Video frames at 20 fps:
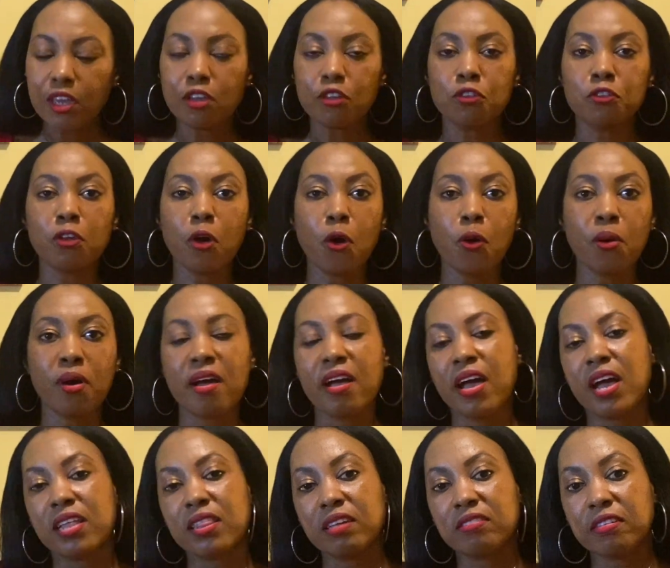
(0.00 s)
So
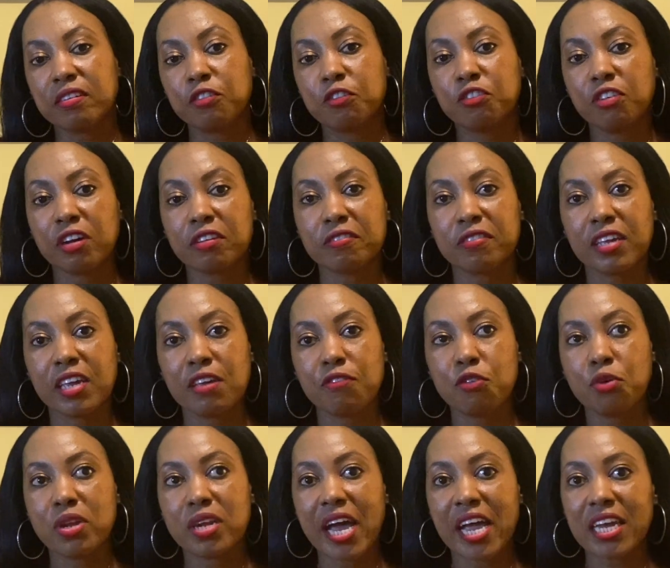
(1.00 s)
this is just to give
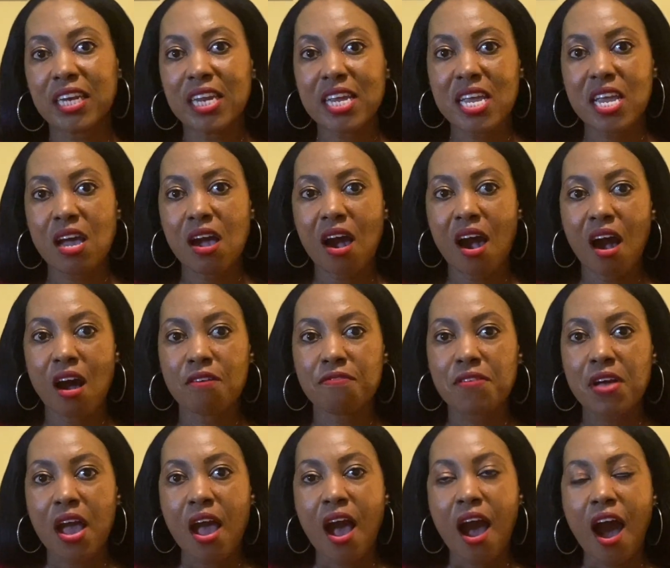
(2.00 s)
you an idea of
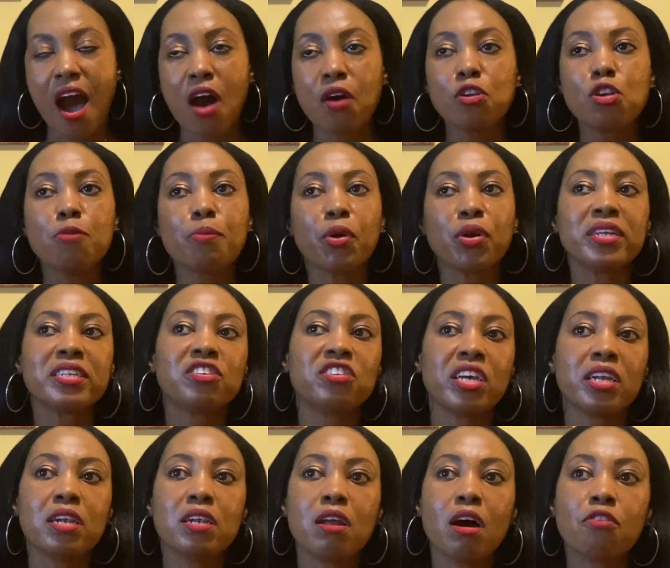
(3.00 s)
how numerology
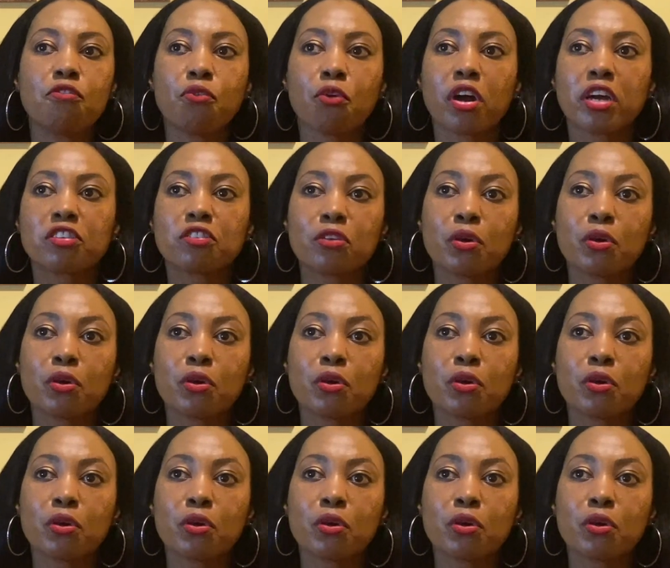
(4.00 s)
and love works.